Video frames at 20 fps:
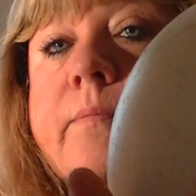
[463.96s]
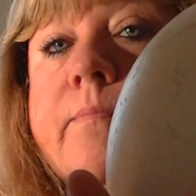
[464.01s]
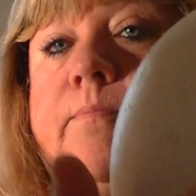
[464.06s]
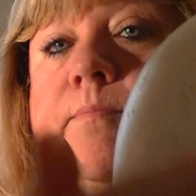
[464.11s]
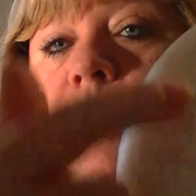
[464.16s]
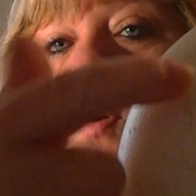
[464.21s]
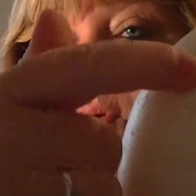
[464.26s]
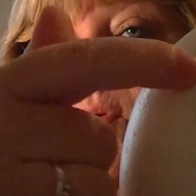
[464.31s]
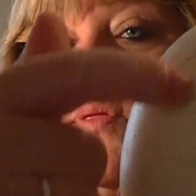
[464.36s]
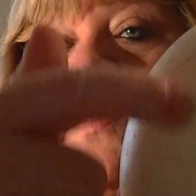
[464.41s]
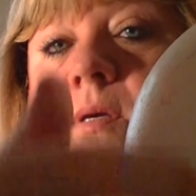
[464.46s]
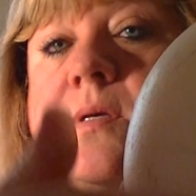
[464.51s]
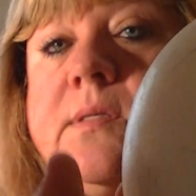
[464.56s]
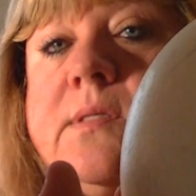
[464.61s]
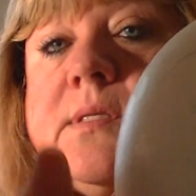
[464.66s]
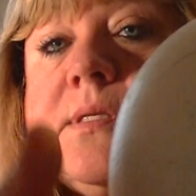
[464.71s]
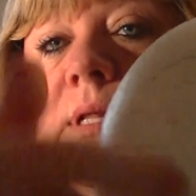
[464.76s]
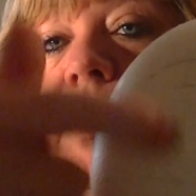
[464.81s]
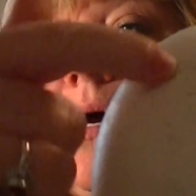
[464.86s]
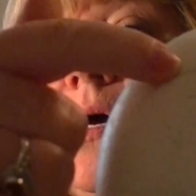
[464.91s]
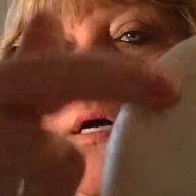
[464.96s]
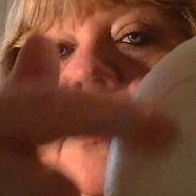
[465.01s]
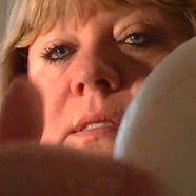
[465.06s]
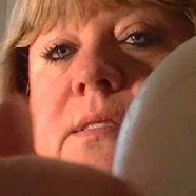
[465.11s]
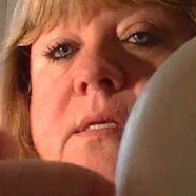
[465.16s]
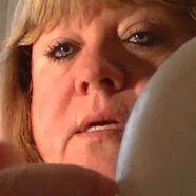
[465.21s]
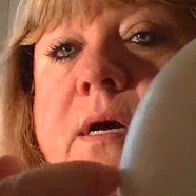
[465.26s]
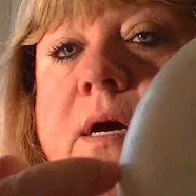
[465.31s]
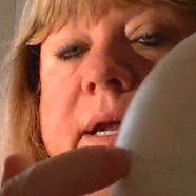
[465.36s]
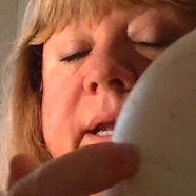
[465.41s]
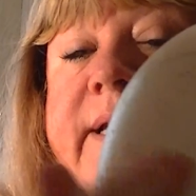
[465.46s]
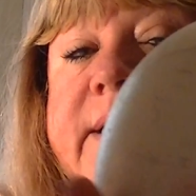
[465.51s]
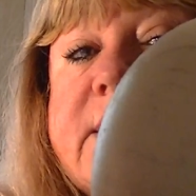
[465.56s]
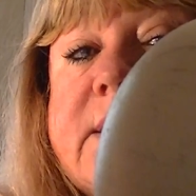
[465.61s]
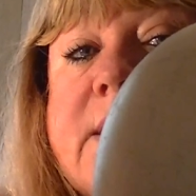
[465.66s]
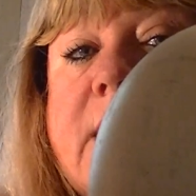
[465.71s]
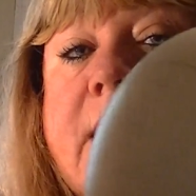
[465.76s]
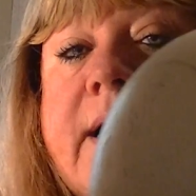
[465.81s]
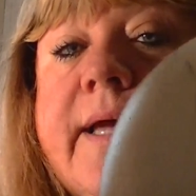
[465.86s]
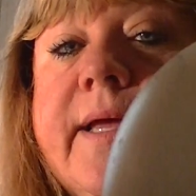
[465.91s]
both slots on each
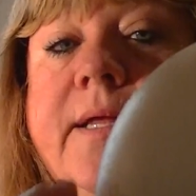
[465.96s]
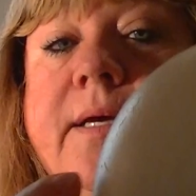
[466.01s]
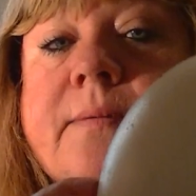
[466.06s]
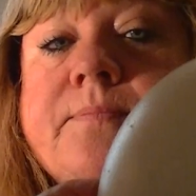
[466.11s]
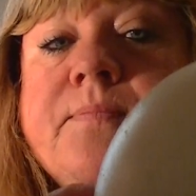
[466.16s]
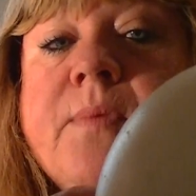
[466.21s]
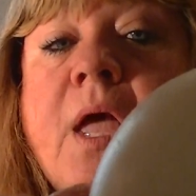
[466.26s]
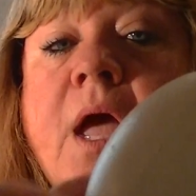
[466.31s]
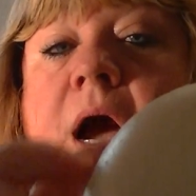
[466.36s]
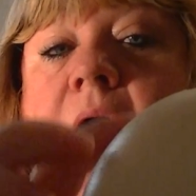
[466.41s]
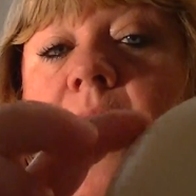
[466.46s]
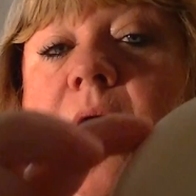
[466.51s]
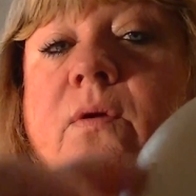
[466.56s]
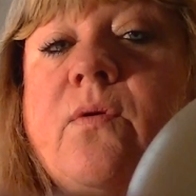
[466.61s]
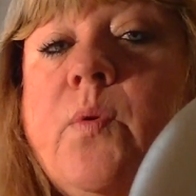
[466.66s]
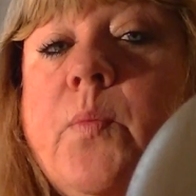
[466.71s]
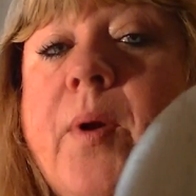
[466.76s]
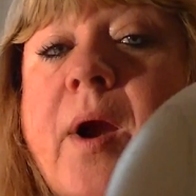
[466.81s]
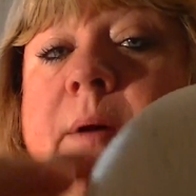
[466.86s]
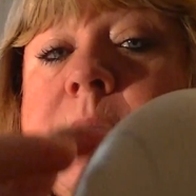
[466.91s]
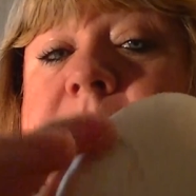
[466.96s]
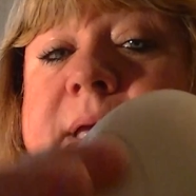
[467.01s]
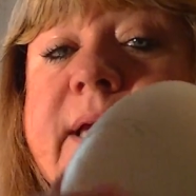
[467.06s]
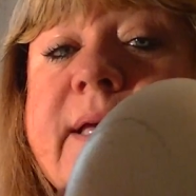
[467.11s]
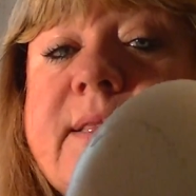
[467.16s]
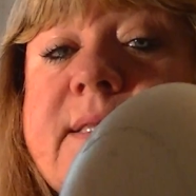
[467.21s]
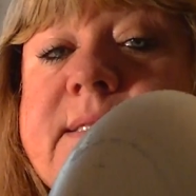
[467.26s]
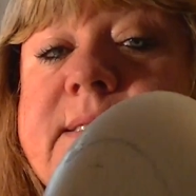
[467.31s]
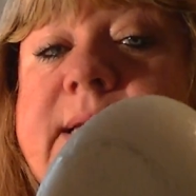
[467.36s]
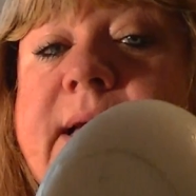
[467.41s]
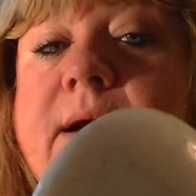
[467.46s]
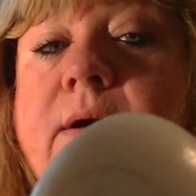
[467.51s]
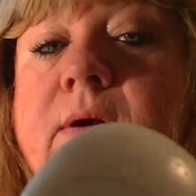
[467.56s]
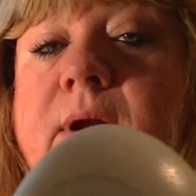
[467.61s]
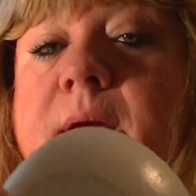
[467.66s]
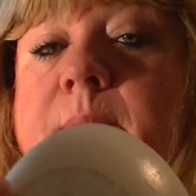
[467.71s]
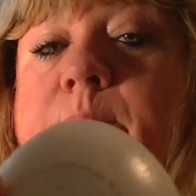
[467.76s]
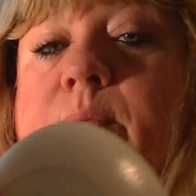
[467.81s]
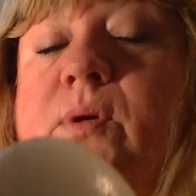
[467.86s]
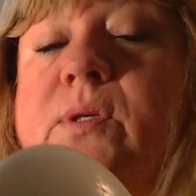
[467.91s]
side. I will probably cut this
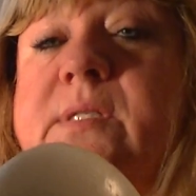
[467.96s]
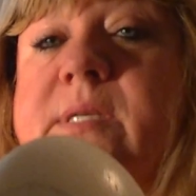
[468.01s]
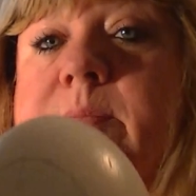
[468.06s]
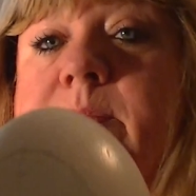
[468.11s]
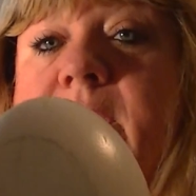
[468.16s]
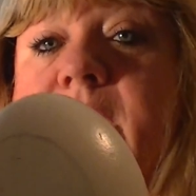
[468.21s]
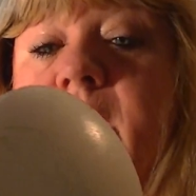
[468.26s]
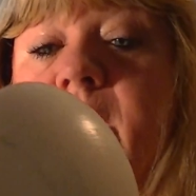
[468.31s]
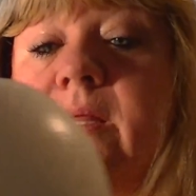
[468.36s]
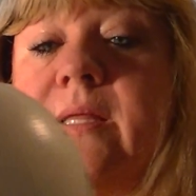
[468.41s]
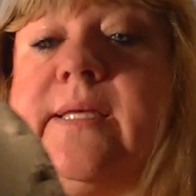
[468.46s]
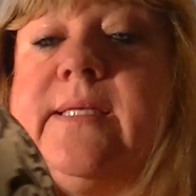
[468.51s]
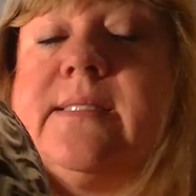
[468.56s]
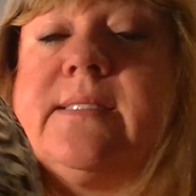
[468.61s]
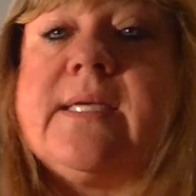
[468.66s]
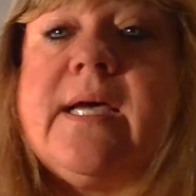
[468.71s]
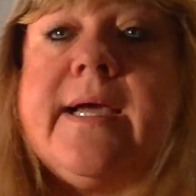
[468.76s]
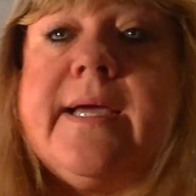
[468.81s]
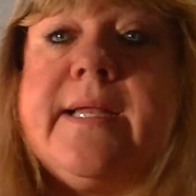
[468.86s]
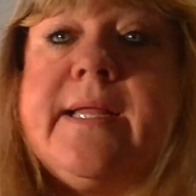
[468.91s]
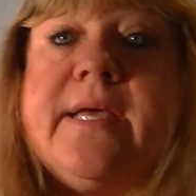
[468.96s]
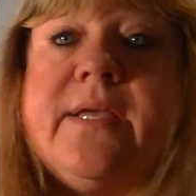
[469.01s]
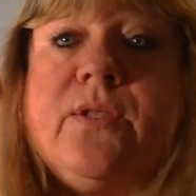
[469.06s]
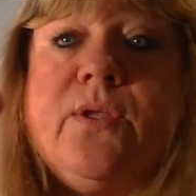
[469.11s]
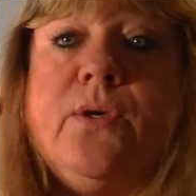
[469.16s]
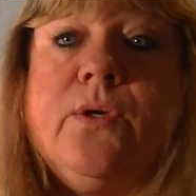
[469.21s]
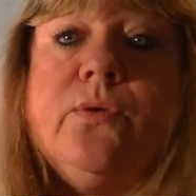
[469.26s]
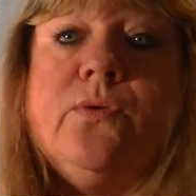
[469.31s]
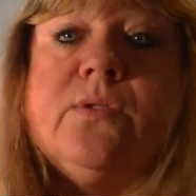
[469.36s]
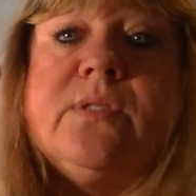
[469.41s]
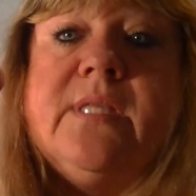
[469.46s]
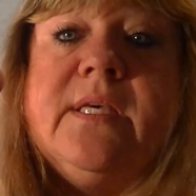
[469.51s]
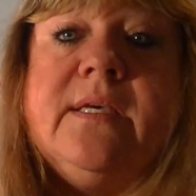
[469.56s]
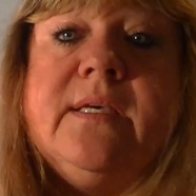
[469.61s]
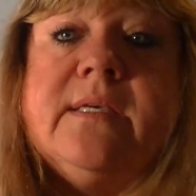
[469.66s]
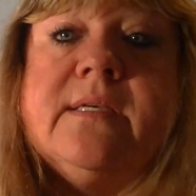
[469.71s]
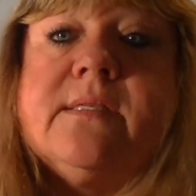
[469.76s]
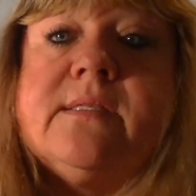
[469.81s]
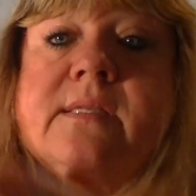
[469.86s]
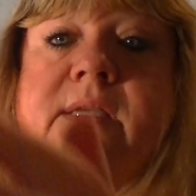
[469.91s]
out and put something on the inside and use
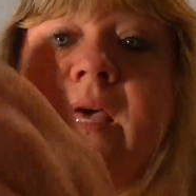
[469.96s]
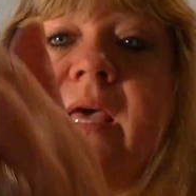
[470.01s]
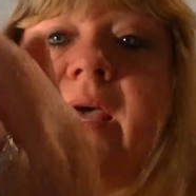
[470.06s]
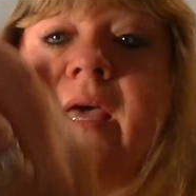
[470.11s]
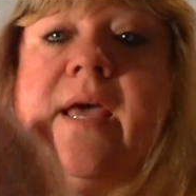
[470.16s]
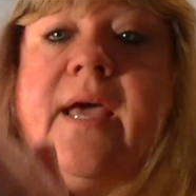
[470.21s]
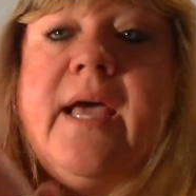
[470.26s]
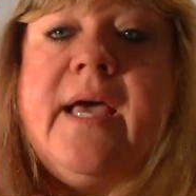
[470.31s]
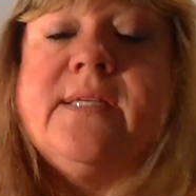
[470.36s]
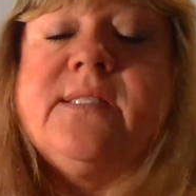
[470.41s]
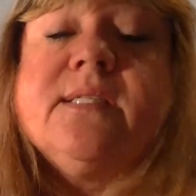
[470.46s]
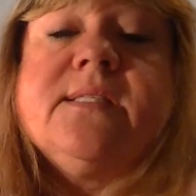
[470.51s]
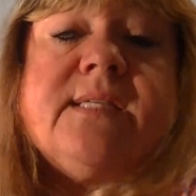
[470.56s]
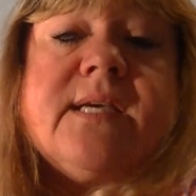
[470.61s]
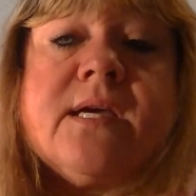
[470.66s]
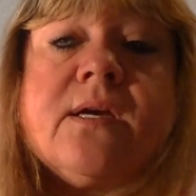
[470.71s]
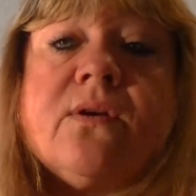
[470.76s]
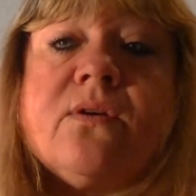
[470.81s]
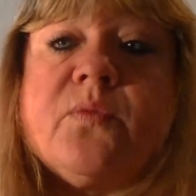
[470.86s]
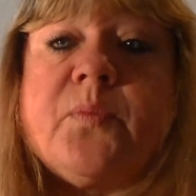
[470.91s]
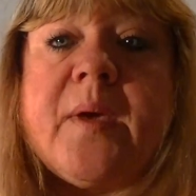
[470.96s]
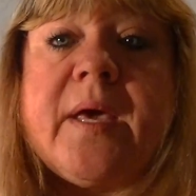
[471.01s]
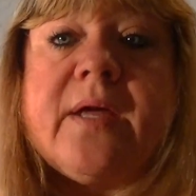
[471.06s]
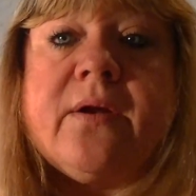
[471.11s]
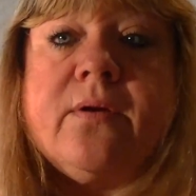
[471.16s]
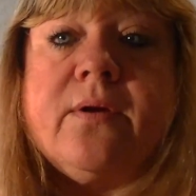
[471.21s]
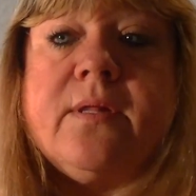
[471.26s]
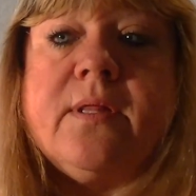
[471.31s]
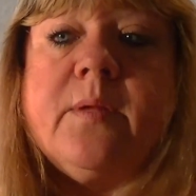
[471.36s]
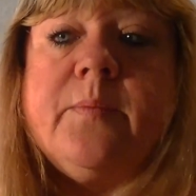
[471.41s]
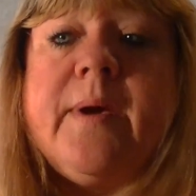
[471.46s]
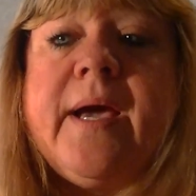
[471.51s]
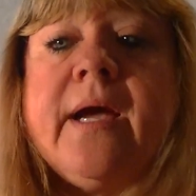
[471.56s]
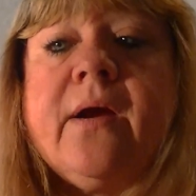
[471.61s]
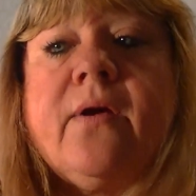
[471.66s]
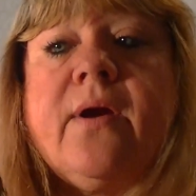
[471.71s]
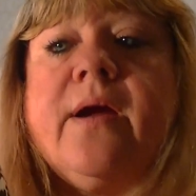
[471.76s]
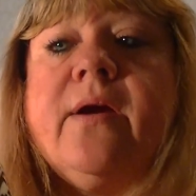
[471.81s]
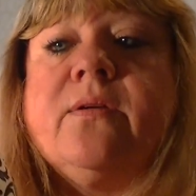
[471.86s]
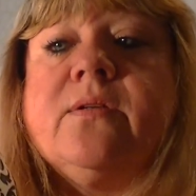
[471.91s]
this as a decorative pattern in the
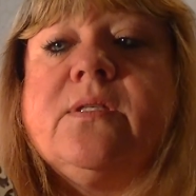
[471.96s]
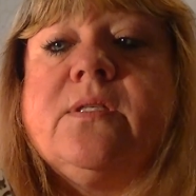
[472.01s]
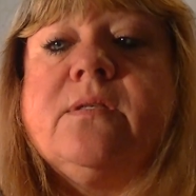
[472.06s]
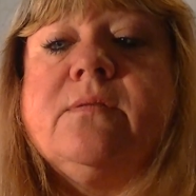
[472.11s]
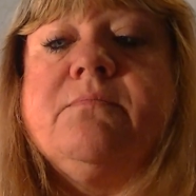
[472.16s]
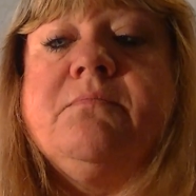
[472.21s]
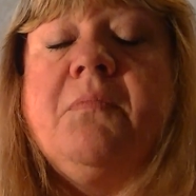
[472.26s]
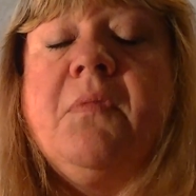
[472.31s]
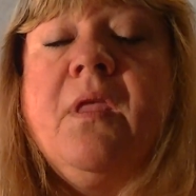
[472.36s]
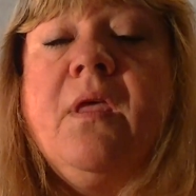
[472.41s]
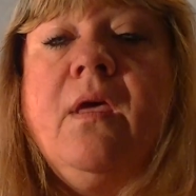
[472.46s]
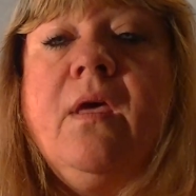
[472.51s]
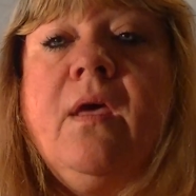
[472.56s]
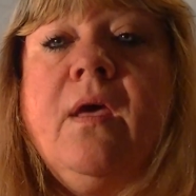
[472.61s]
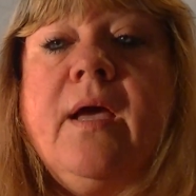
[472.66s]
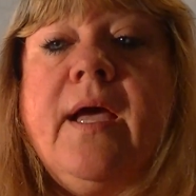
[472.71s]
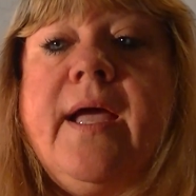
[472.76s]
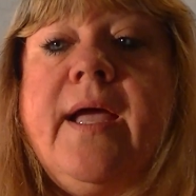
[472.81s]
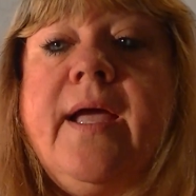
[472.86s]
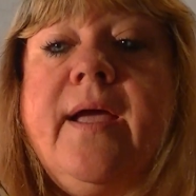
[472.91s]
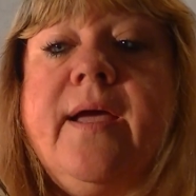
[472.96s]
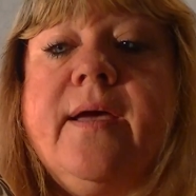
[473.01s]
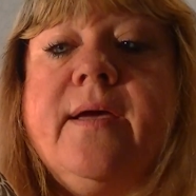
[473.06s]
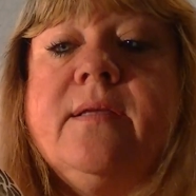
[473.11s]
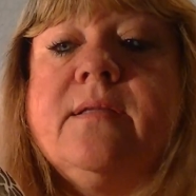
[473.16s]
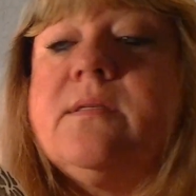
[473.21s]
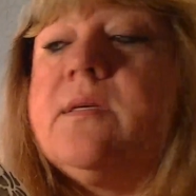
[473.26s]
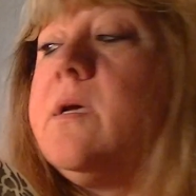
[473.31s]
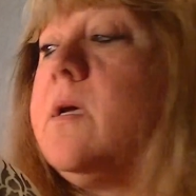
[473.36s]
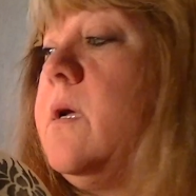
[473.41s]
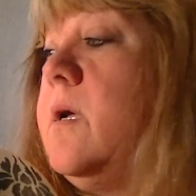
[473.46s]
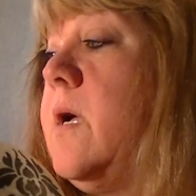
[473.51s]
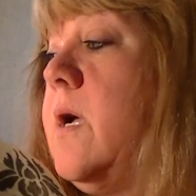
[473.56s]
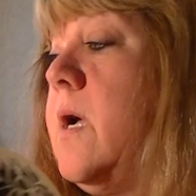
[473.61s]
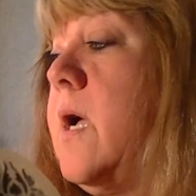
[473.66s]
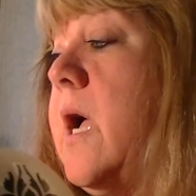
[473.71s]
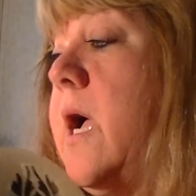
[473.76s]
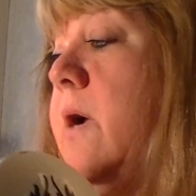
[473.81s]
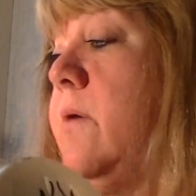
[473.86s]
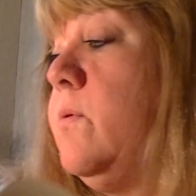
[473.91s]
background. And
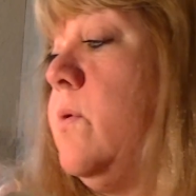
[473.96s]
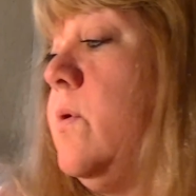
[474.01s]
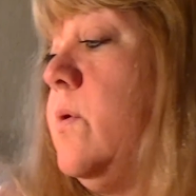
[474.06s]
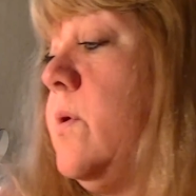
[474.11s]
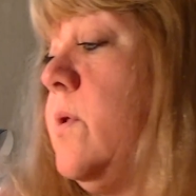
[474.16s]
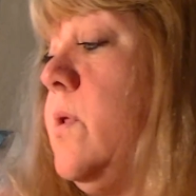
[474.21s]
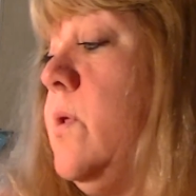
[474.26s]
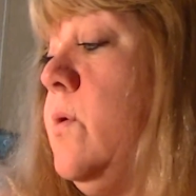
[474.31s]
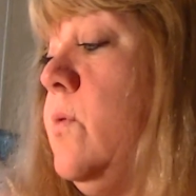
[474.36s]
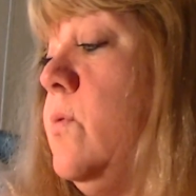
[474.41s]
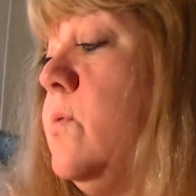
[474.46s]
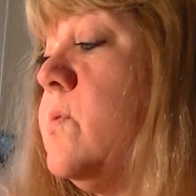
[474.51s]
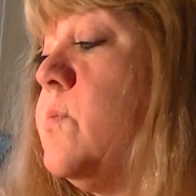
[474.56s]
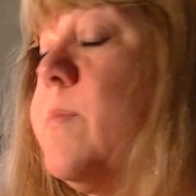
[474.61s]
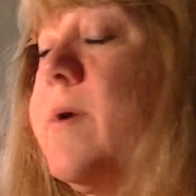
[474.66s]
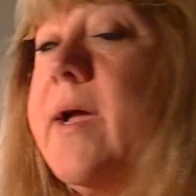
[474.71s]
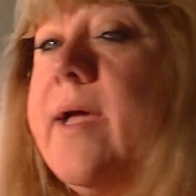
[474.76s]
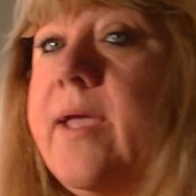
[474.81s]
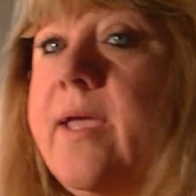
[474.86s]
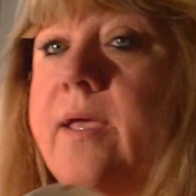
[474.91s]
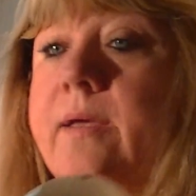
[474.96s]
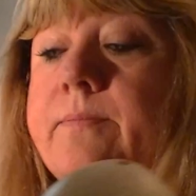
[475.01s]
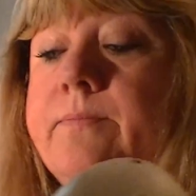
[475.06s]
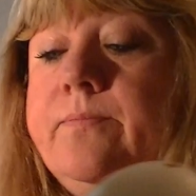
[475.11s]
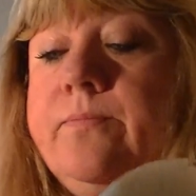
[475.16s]
I will use my